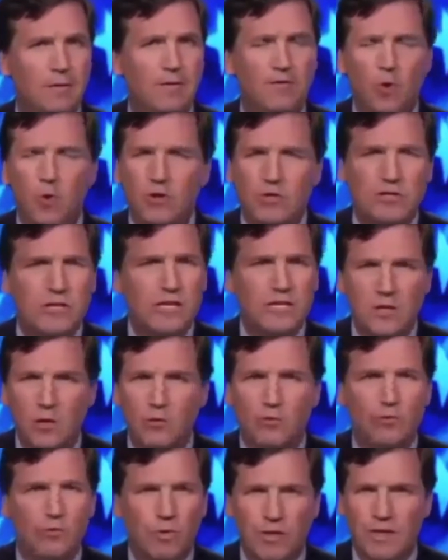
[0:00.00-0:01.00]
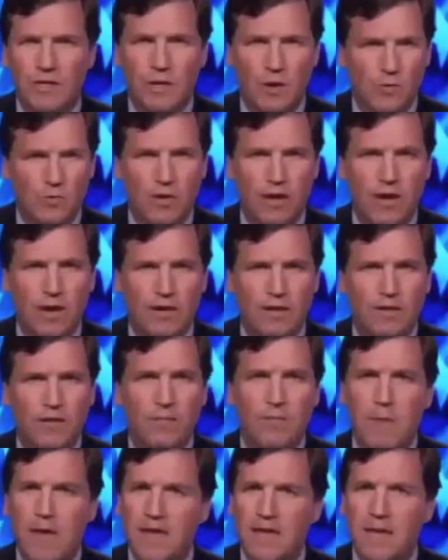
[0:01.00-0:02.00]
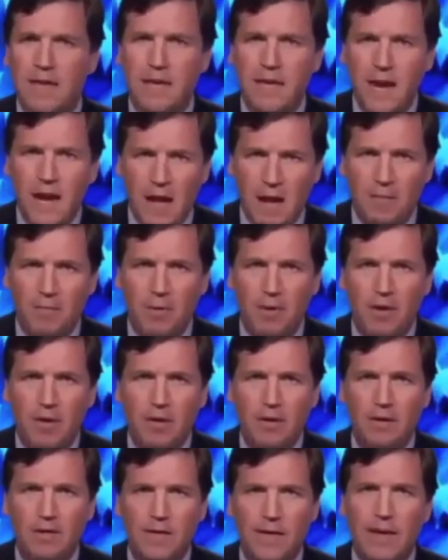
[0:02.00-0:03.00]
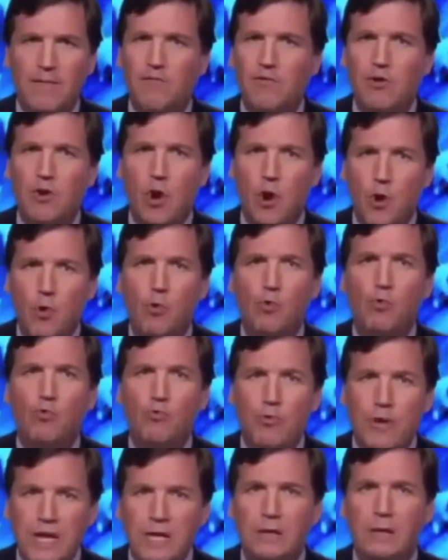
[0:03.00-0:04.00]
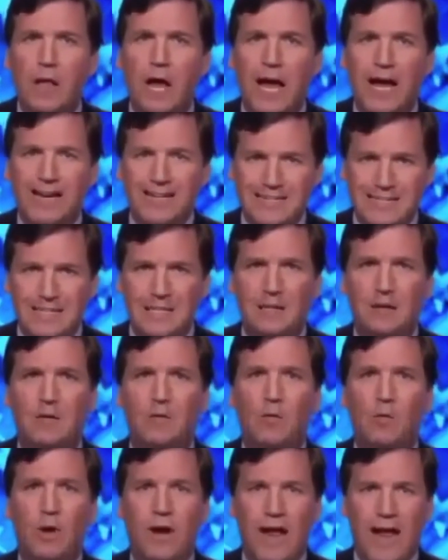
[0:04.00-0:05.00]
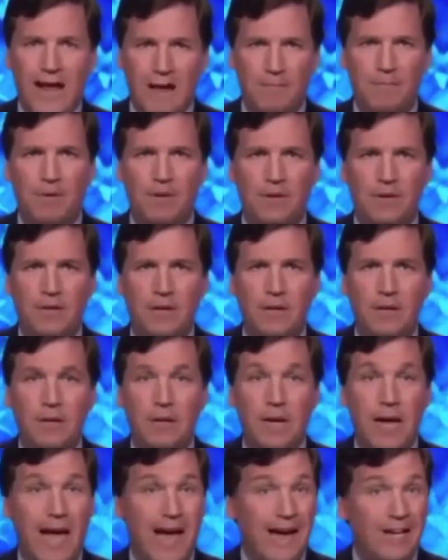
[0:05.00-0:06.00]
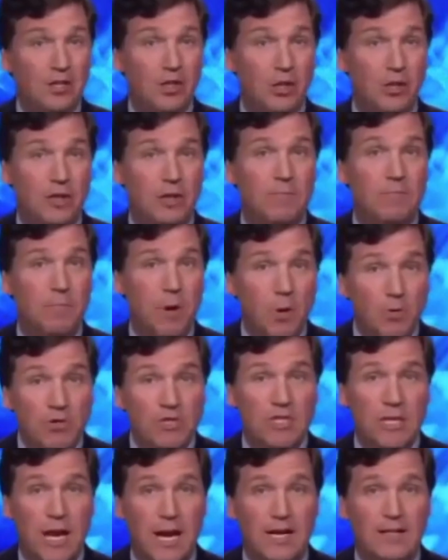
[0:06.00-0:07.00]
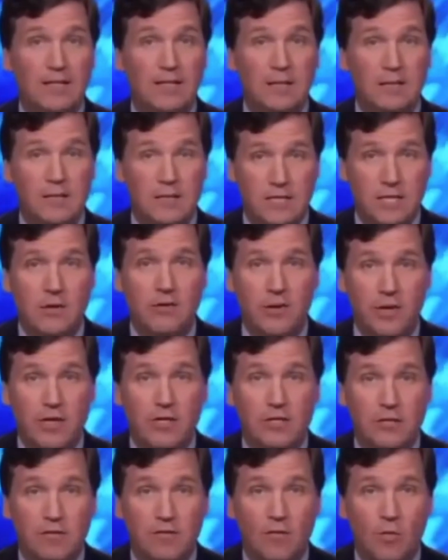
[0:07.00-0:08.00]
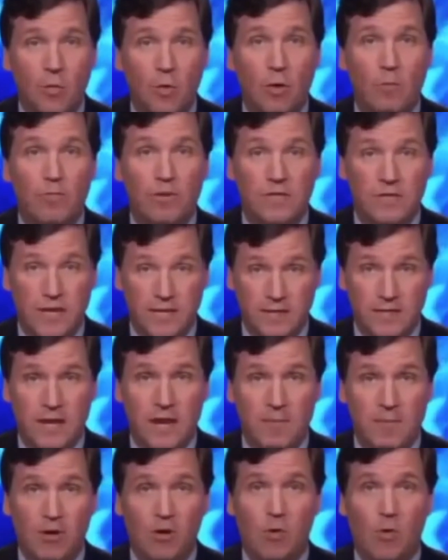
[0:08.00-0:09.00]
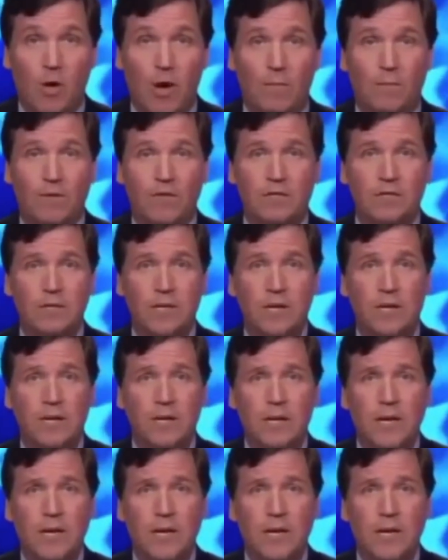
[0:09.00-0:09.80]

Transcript: Of course they don't really know that. They're making it up. They have no real idea what happened. Actually, both sides in the Syrian civil war possess chemical weapons.